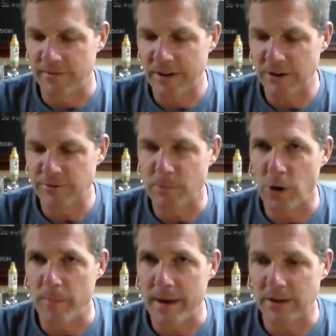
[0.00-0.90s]
very
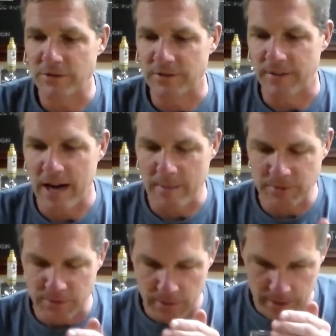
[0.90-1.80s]
small amounts of
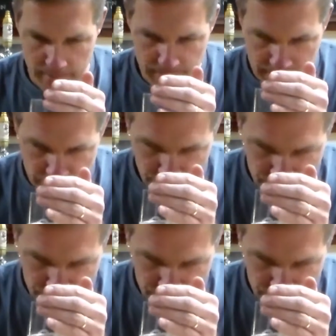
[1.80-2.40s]
hops being